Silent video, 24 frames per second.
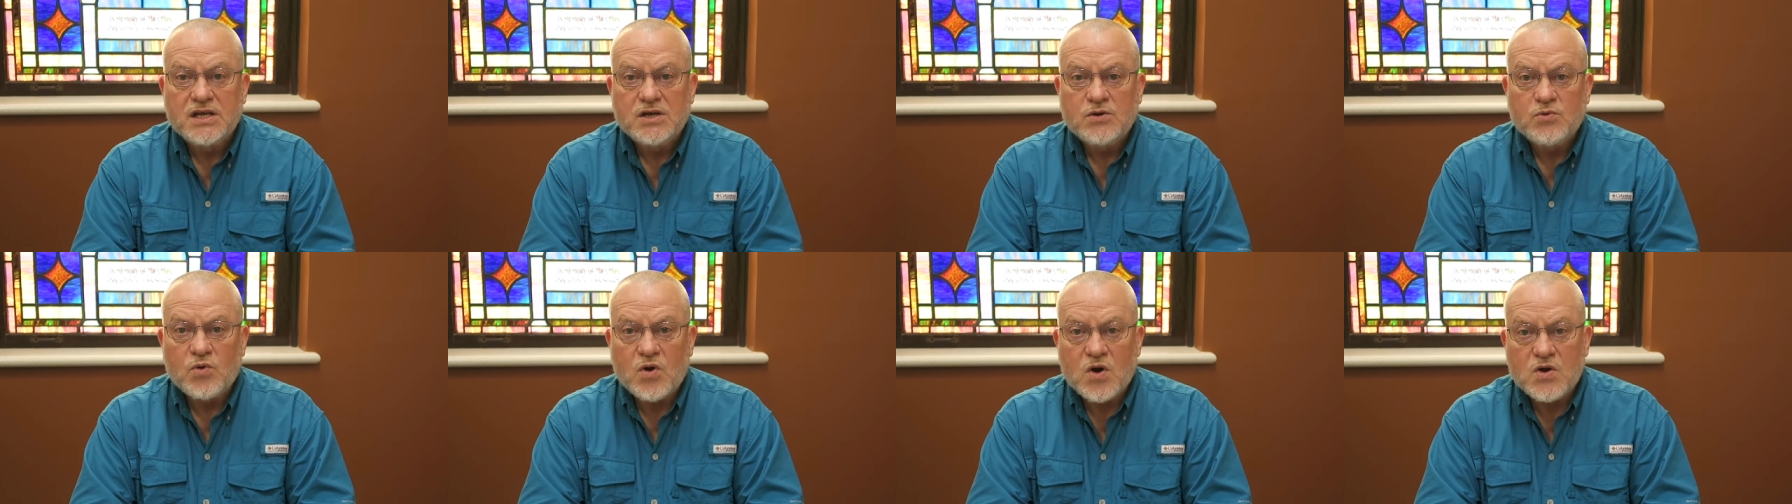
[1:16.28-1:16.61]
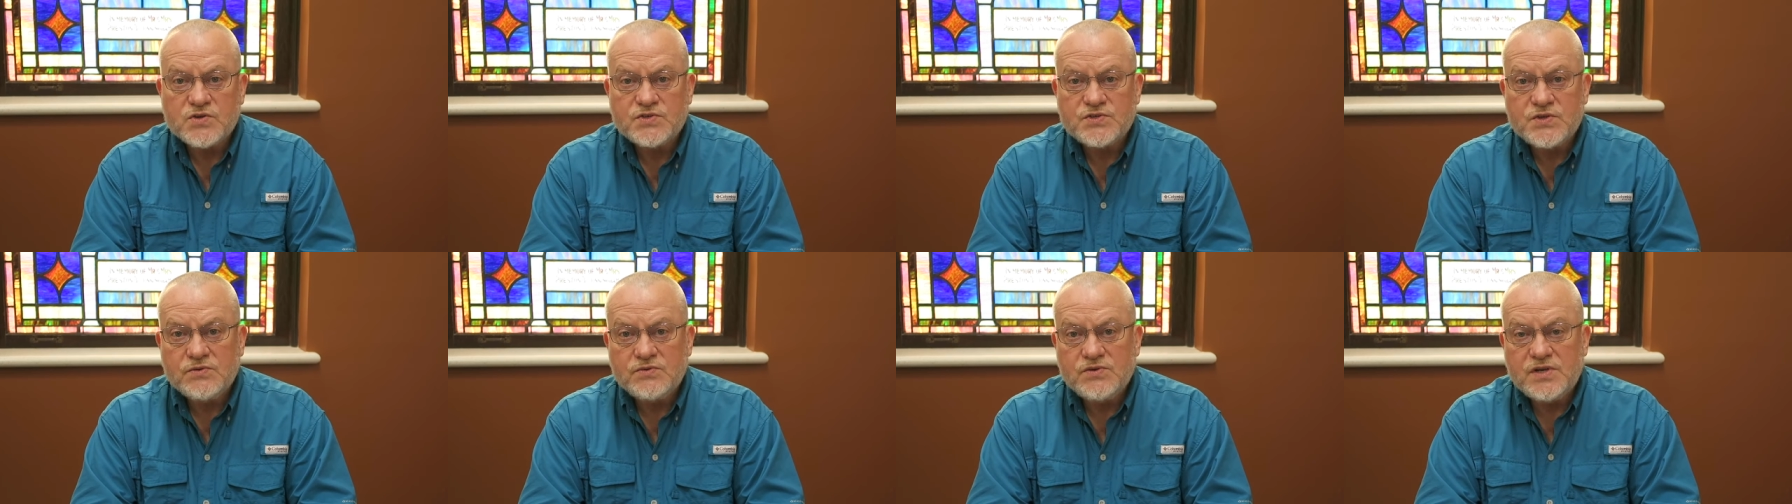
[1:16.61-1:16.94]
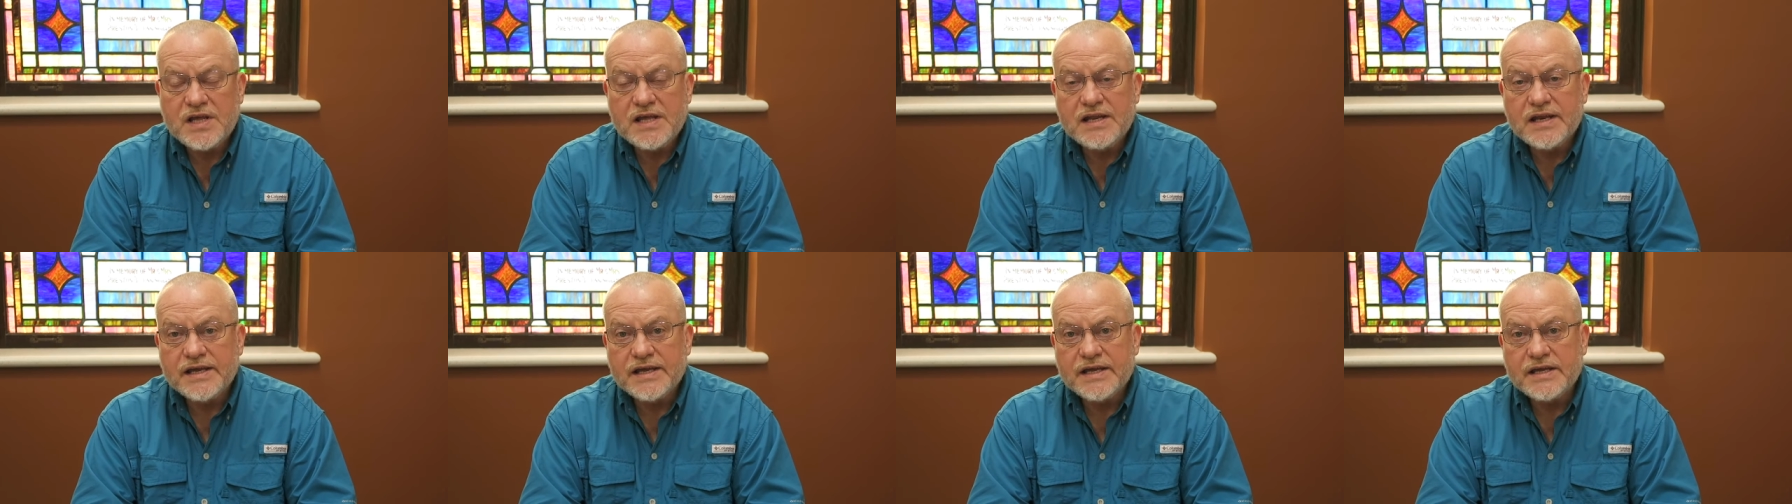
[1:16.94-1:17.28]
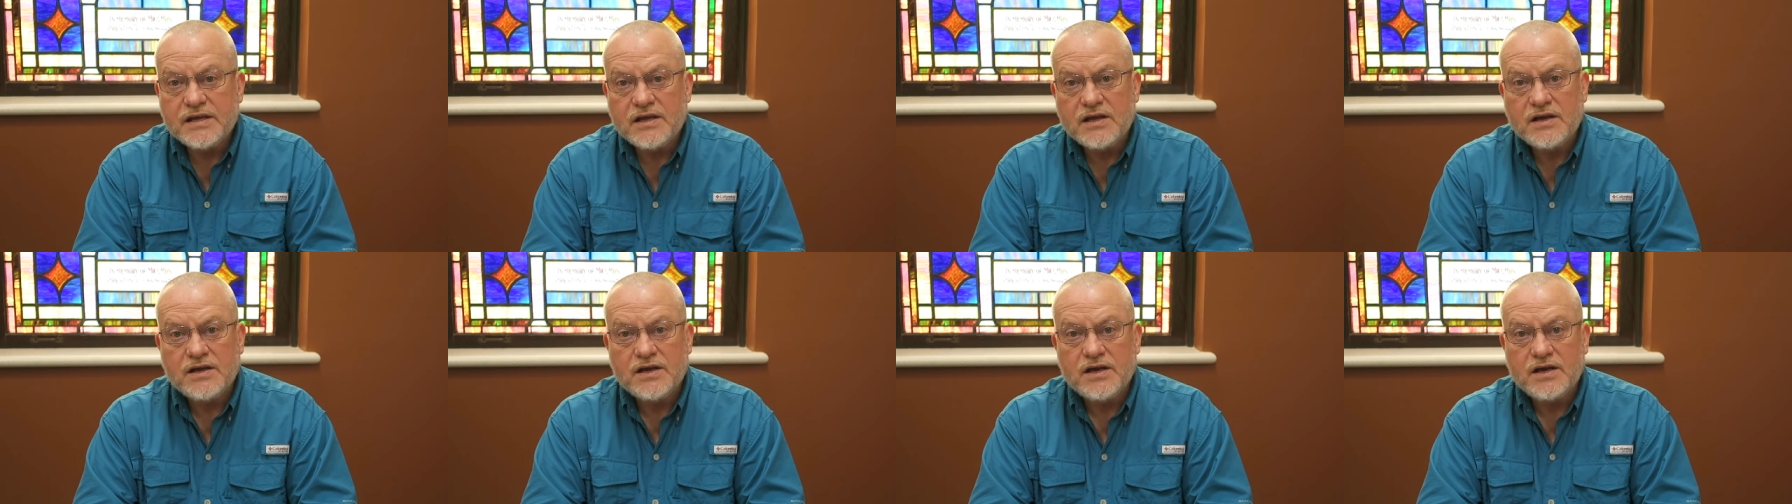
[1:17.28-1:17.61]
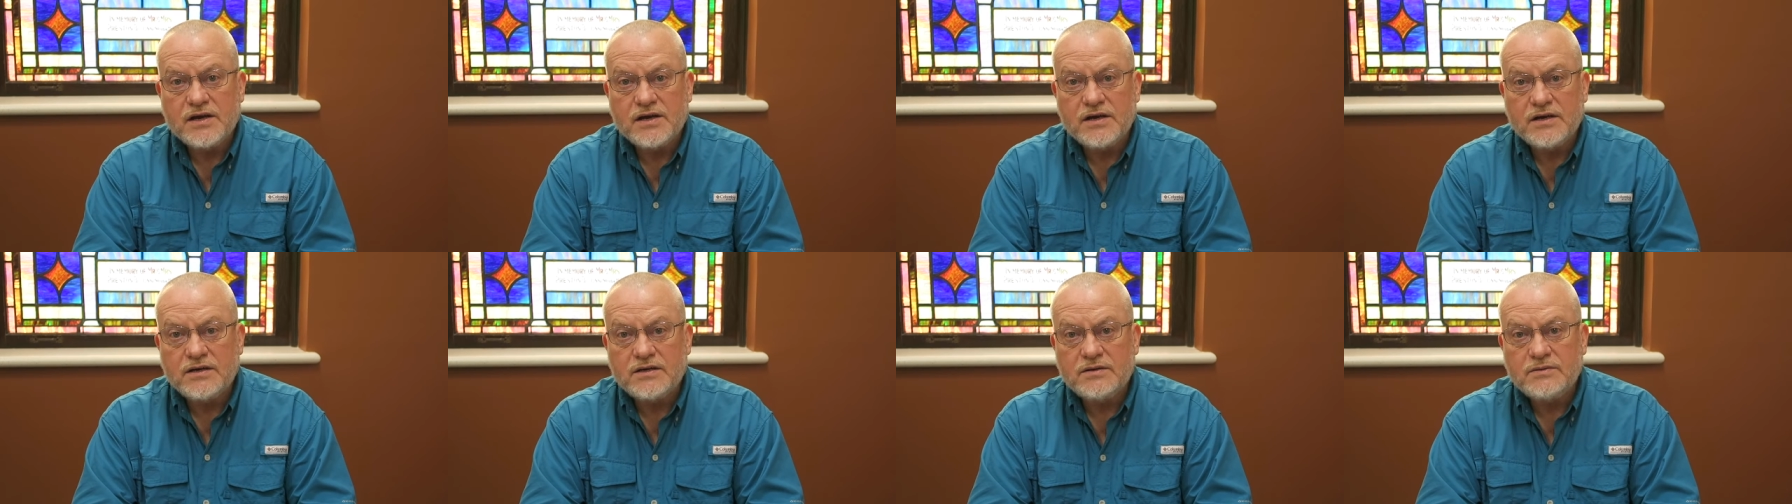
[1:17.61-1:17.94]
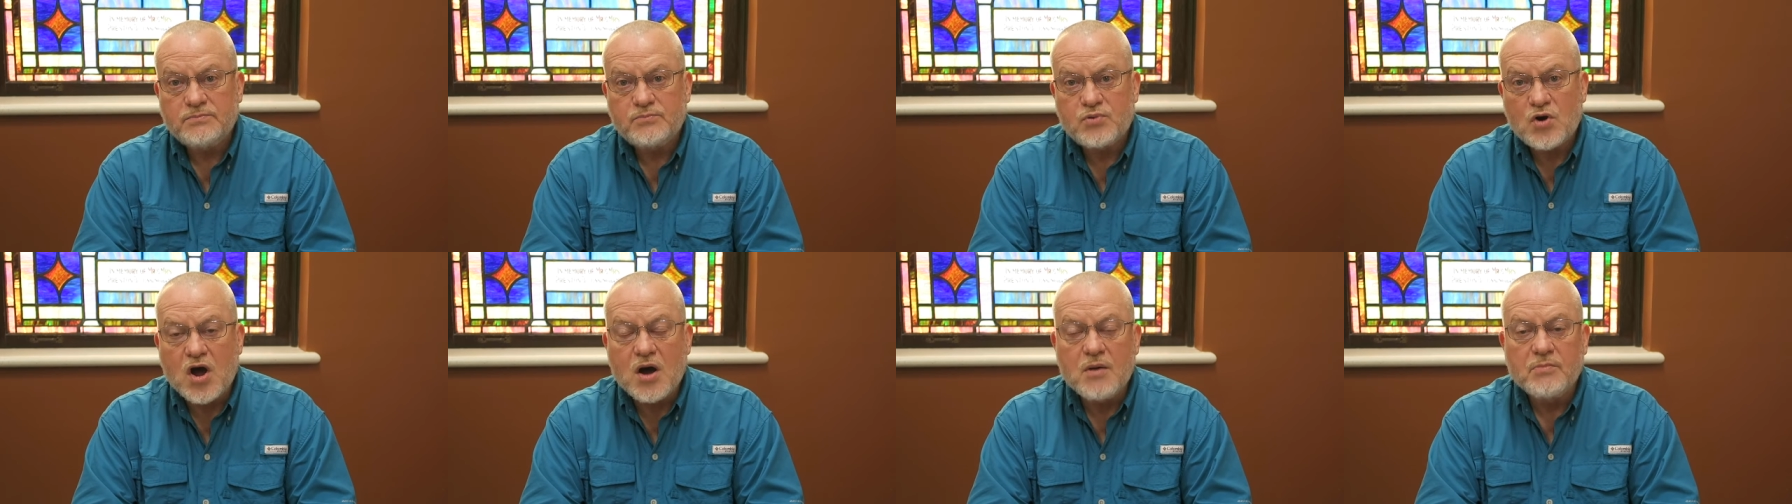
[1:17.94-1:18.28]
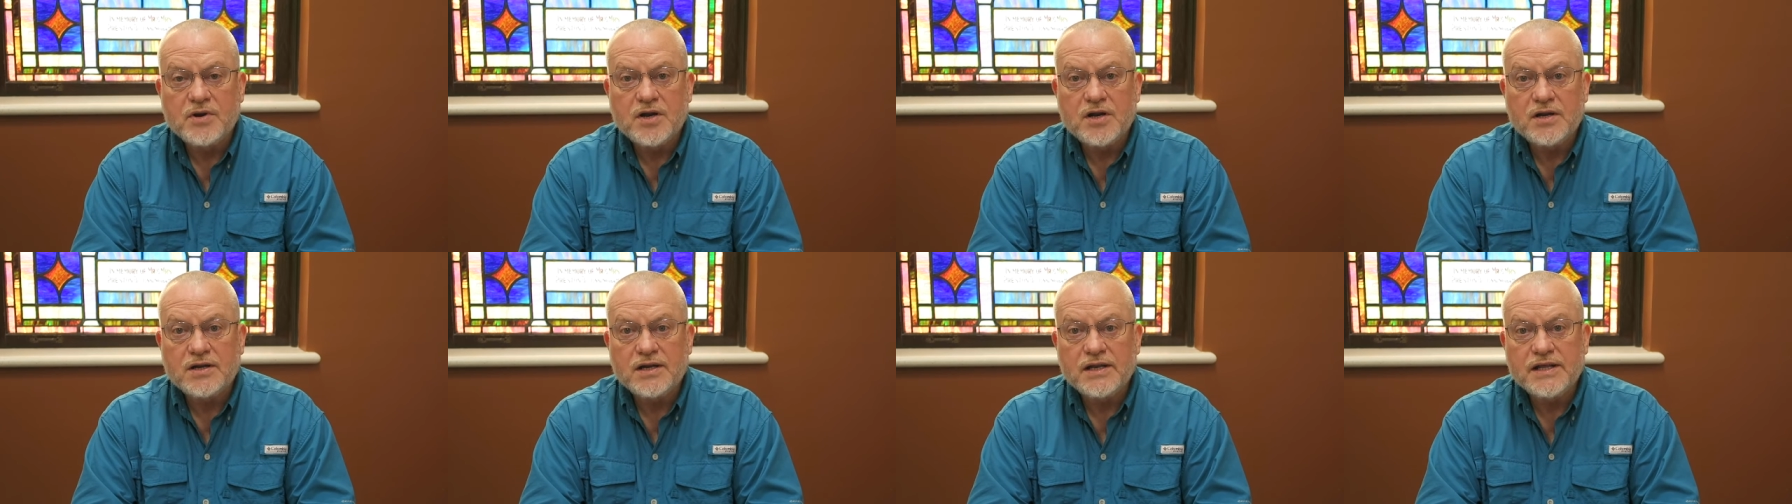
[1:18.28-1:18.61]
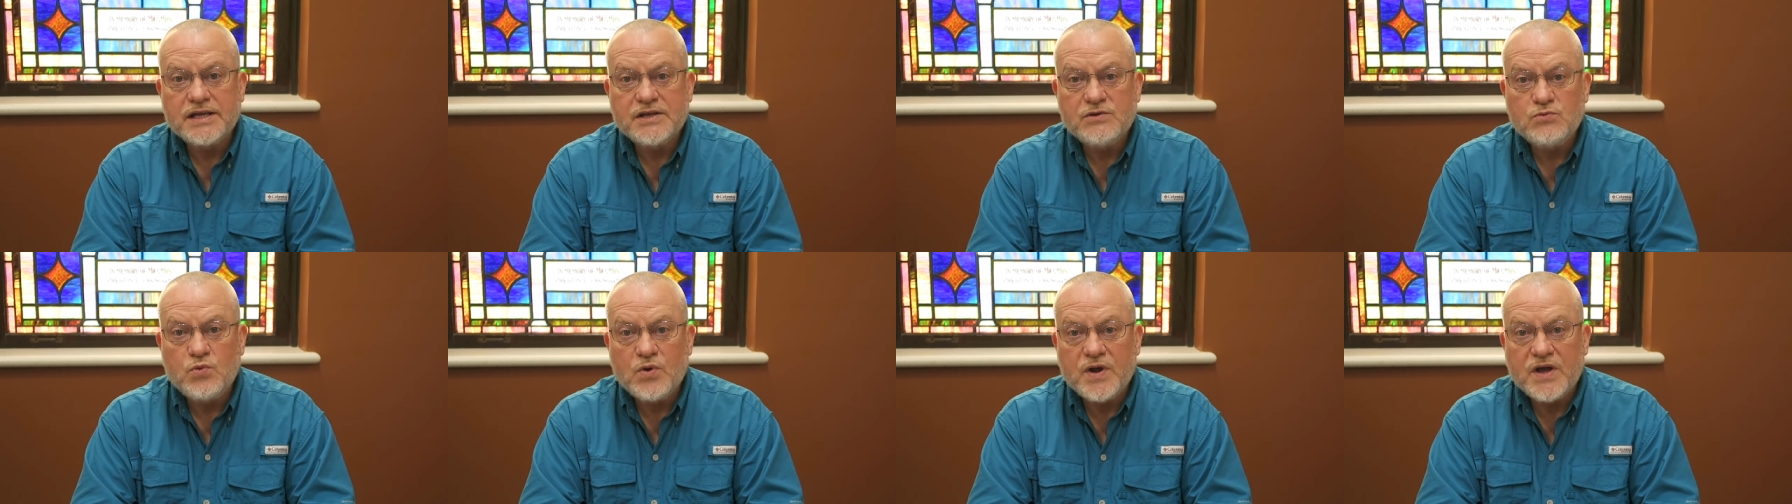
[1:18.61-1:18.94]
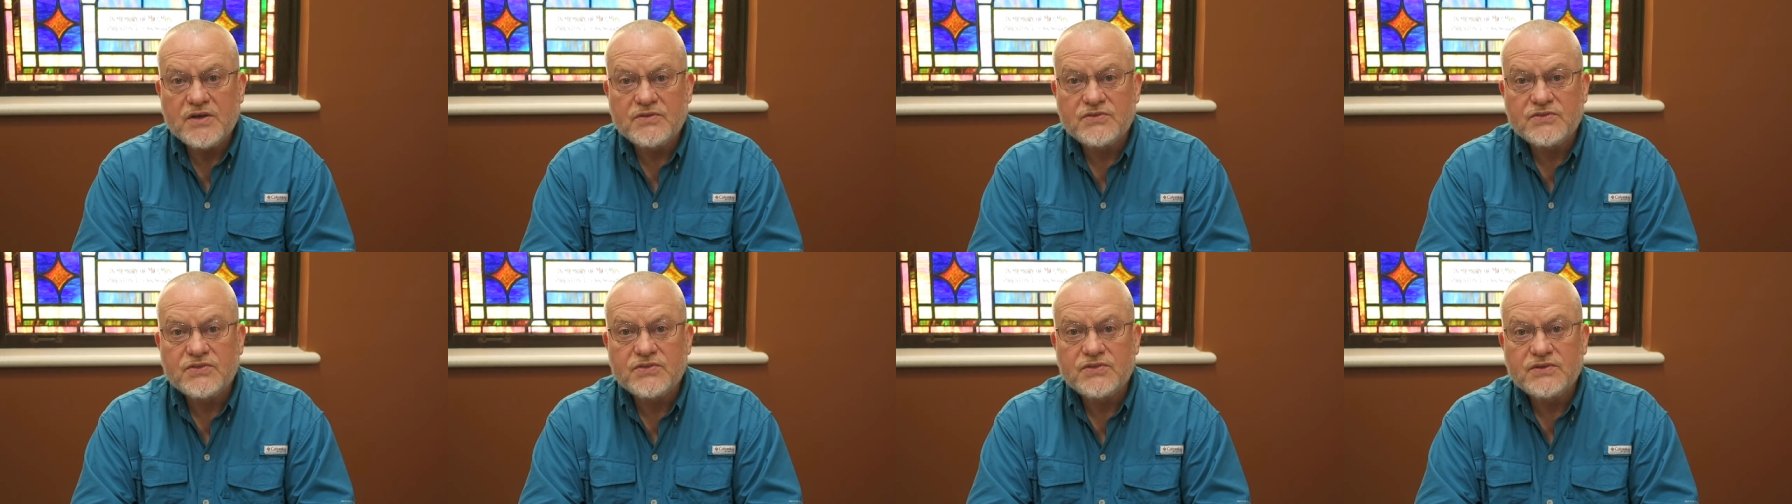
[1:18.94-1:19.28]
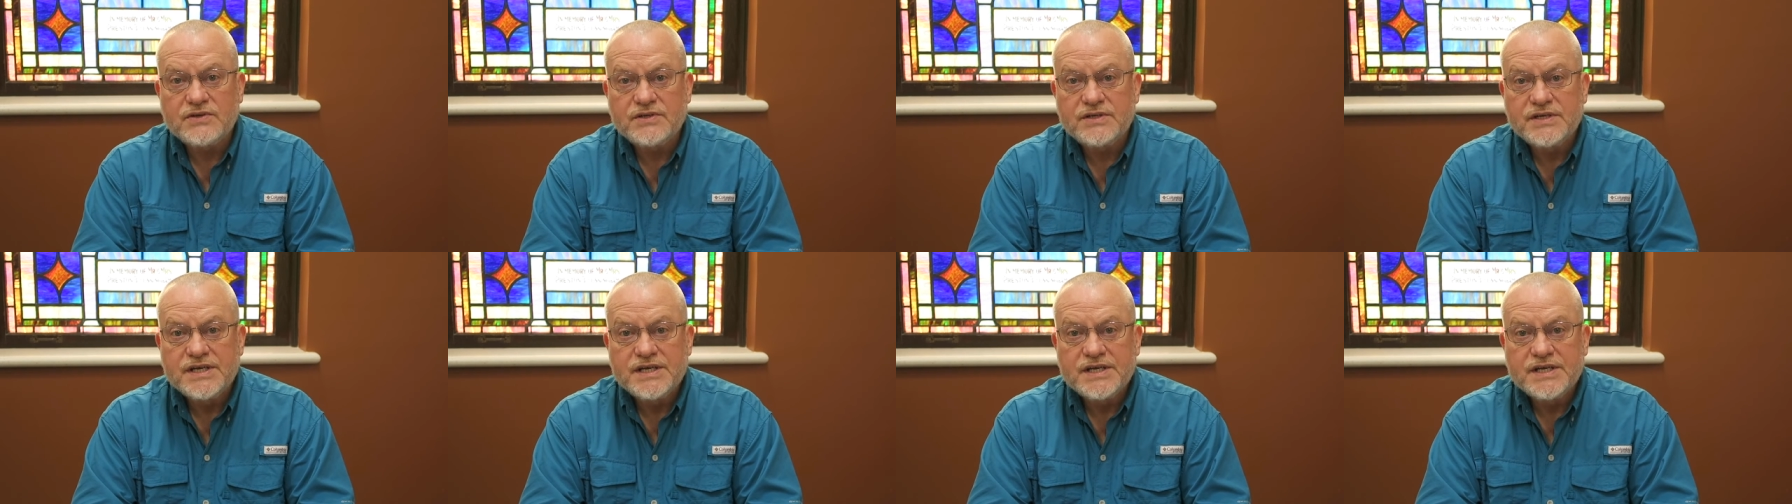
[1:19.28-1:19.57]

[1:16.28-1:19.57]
We're also dealing prominently with